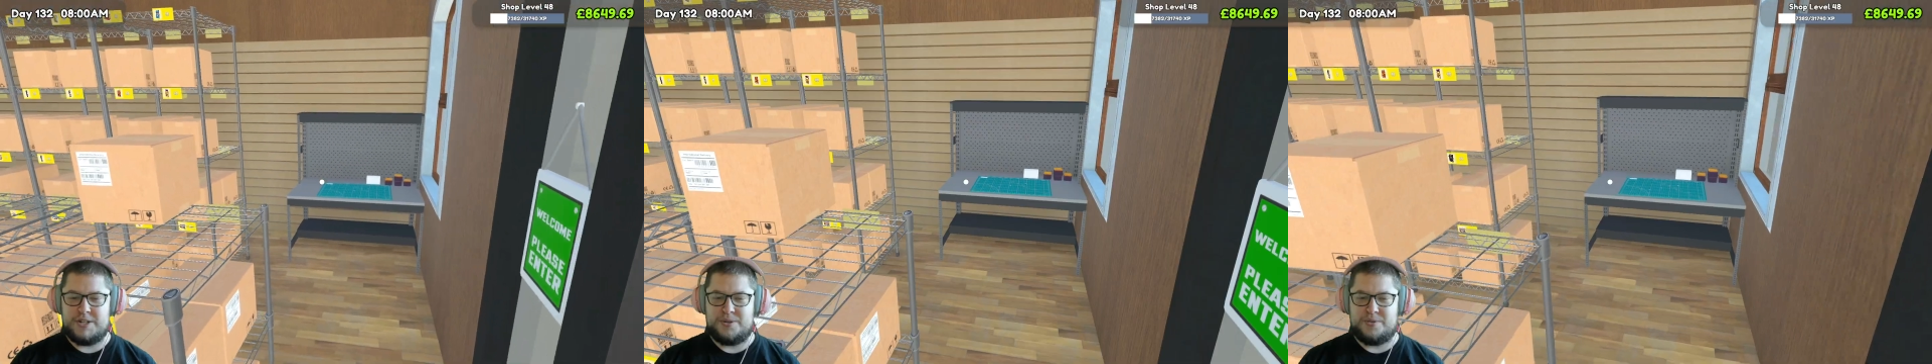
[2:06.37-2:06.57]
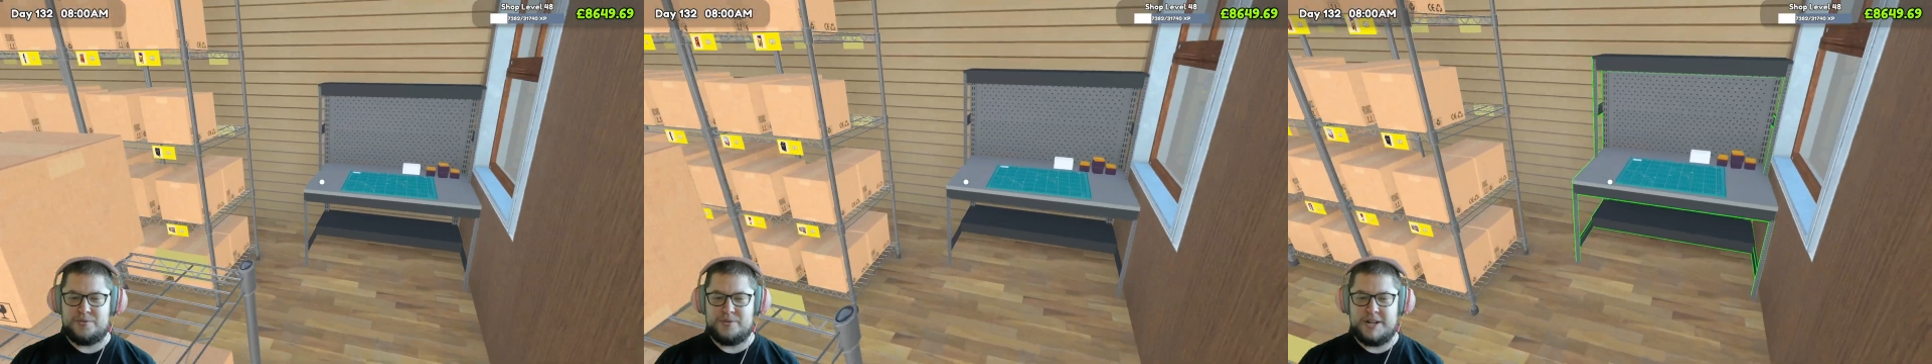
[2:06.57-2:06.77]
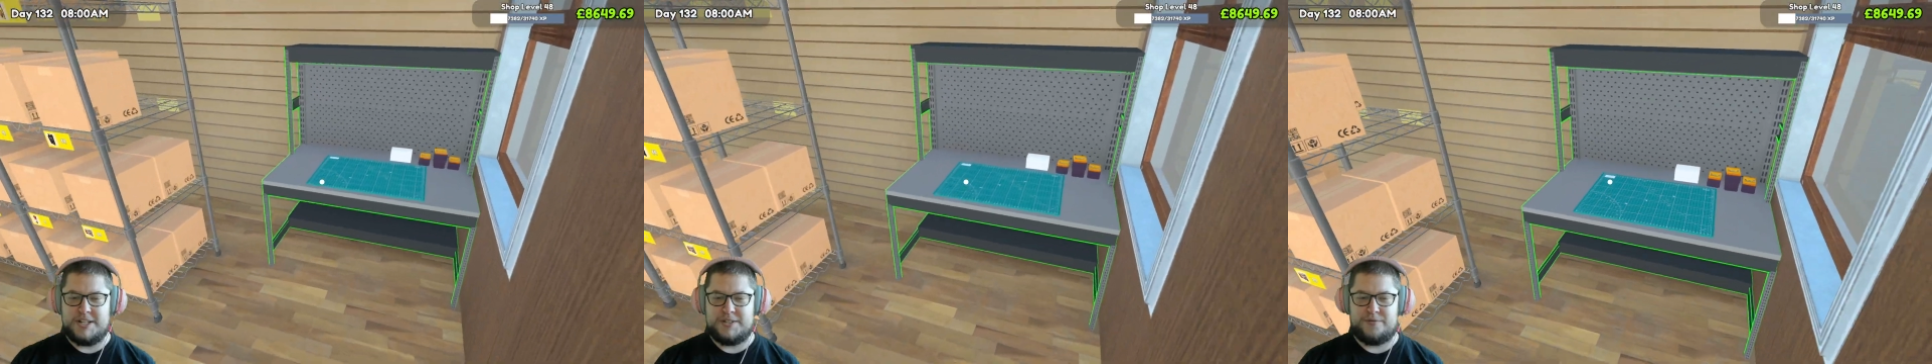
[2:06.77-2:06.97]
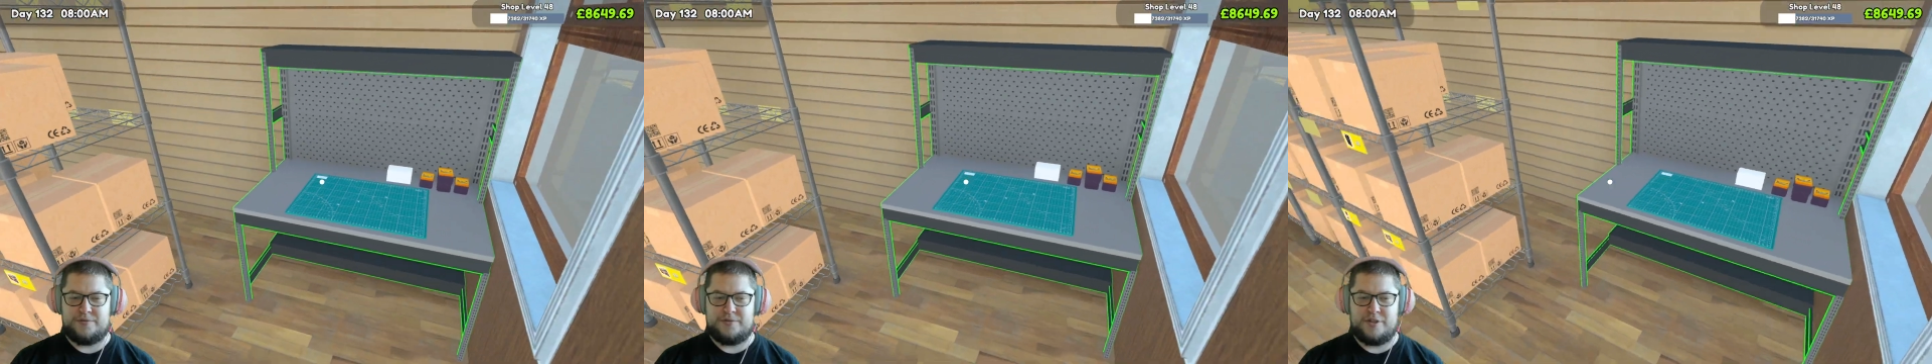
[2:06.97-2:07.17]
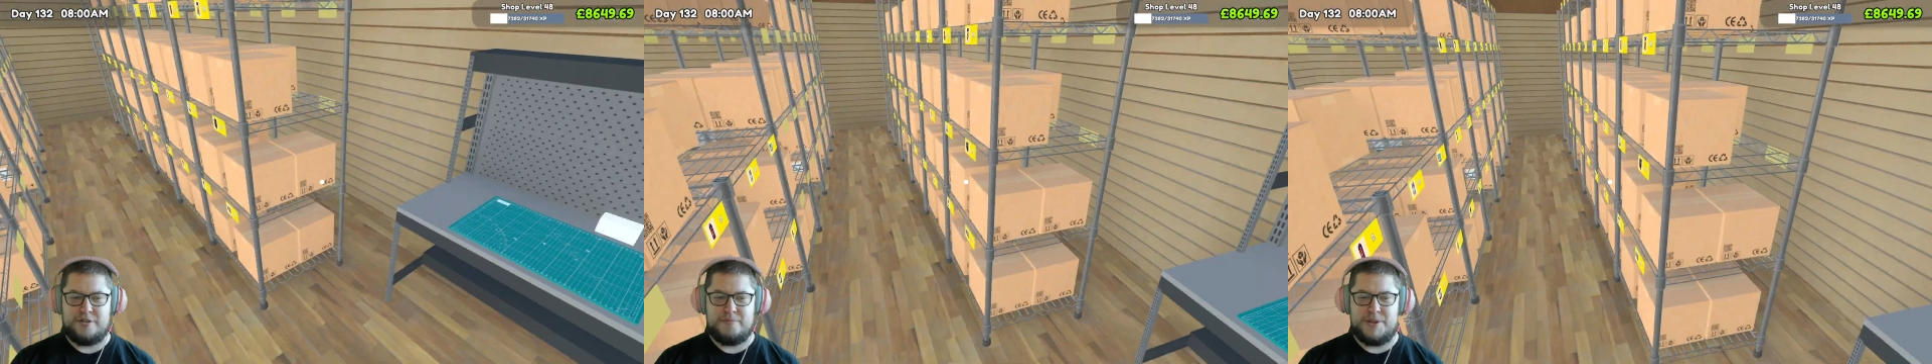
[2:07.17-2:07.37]
tall, and it's
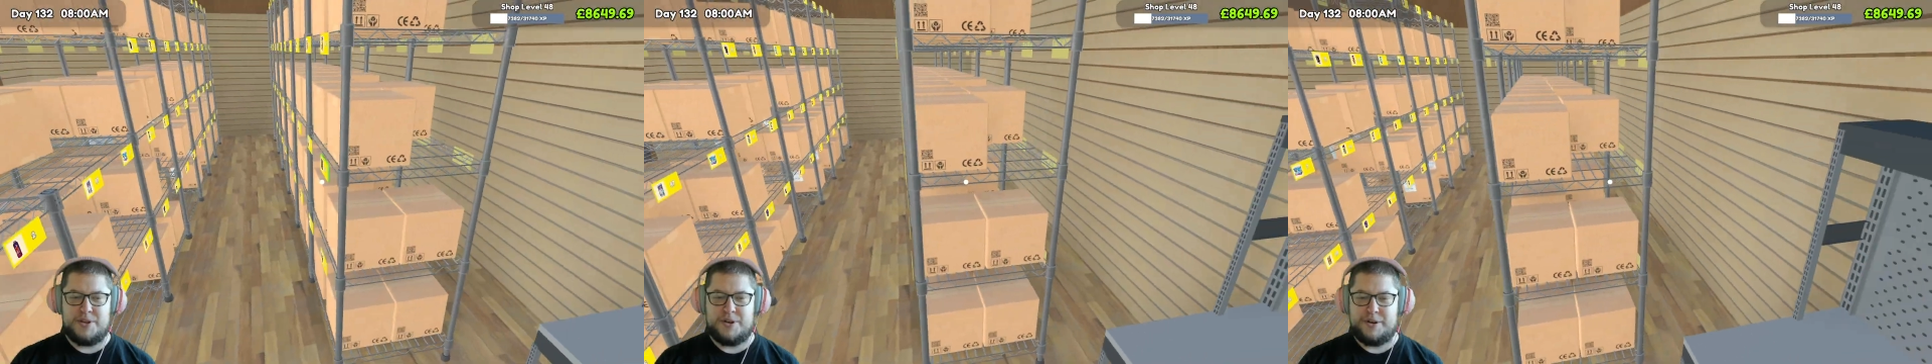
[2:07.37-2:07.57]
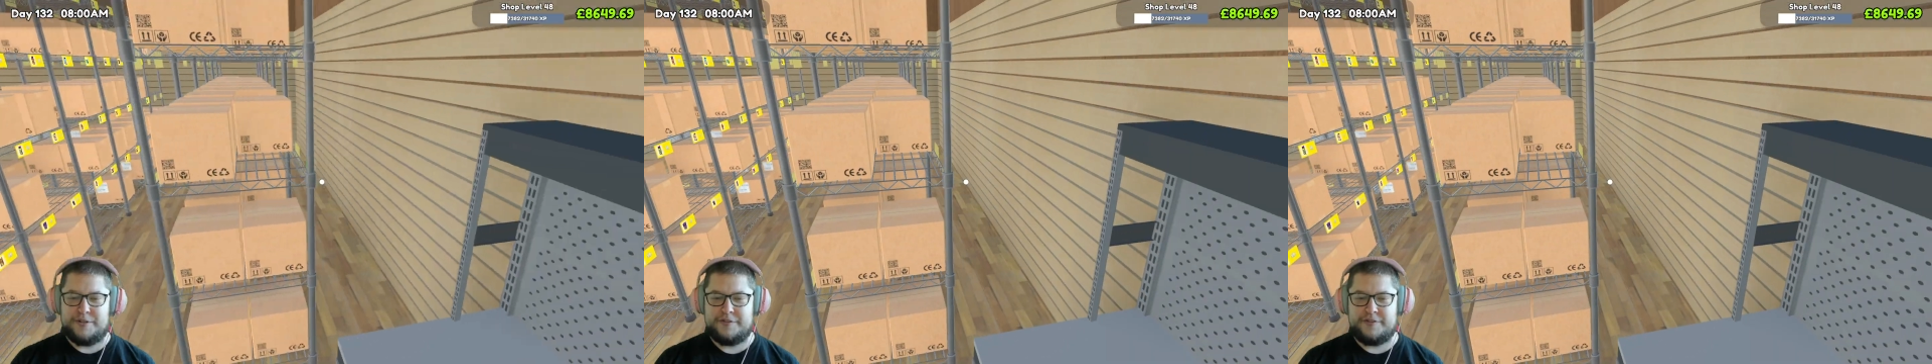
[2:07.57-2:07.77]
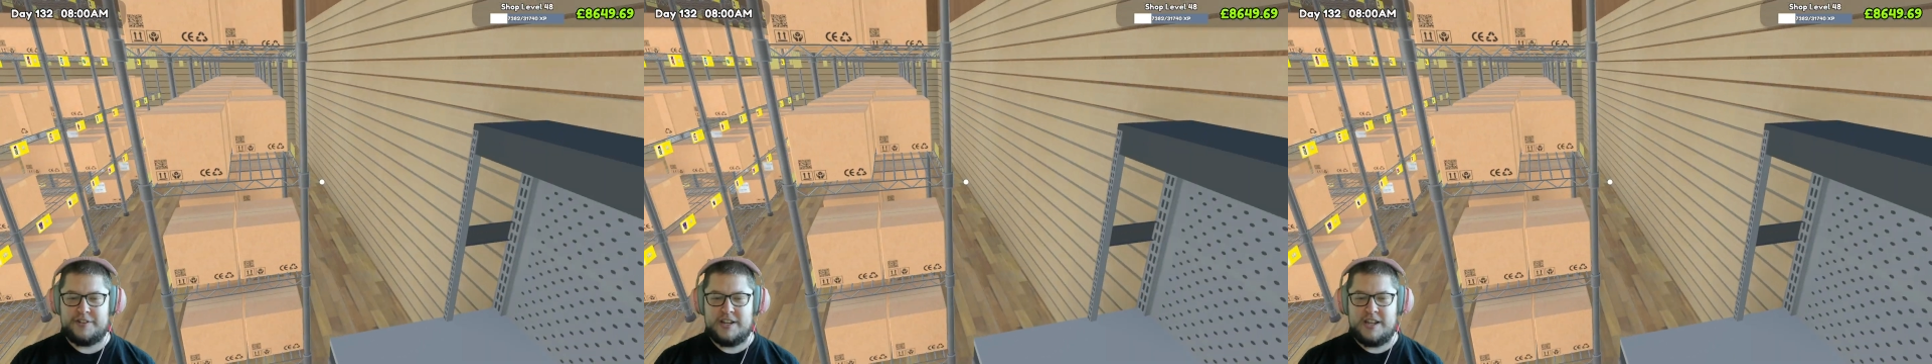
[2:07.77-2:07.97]
thrown me off.